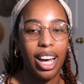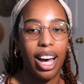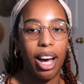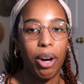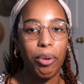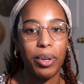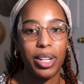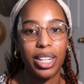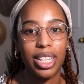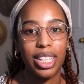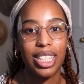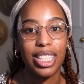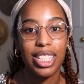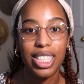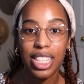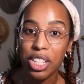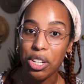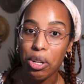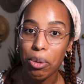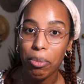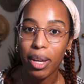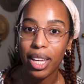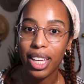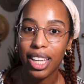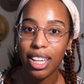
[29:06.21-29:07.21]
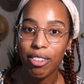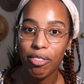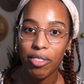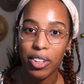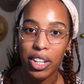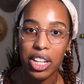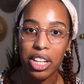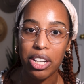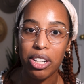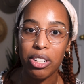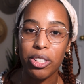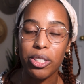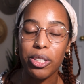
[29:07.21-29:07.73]
I want to continue making
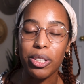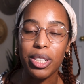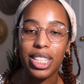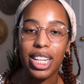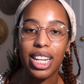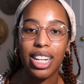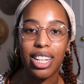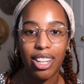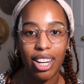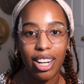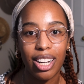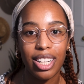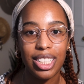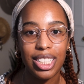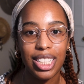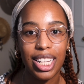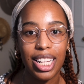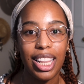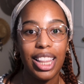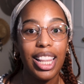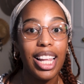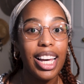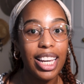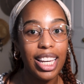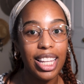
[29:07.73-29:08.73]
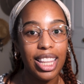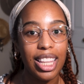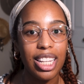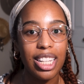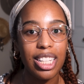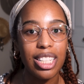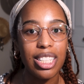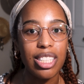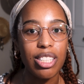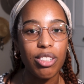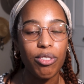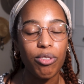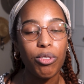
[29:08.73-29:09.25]
videos and content like
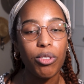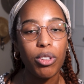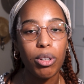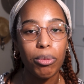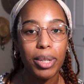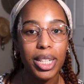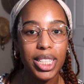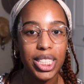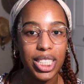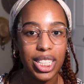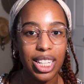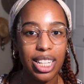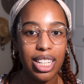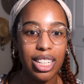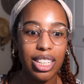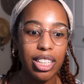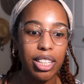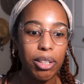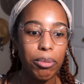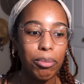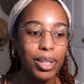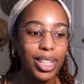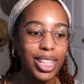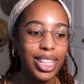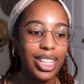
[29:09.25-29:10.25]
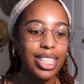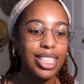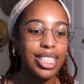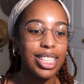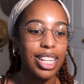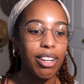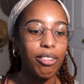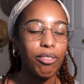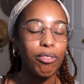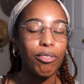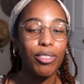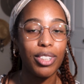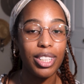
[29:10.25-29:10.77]
this for my channel because I
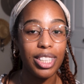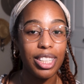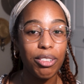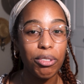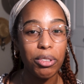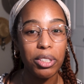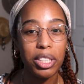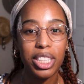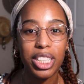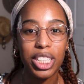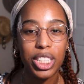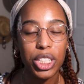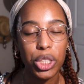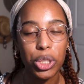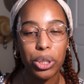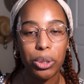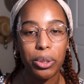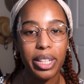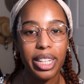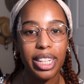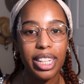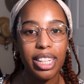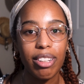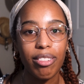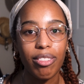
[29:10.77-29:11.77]
really enjoy it,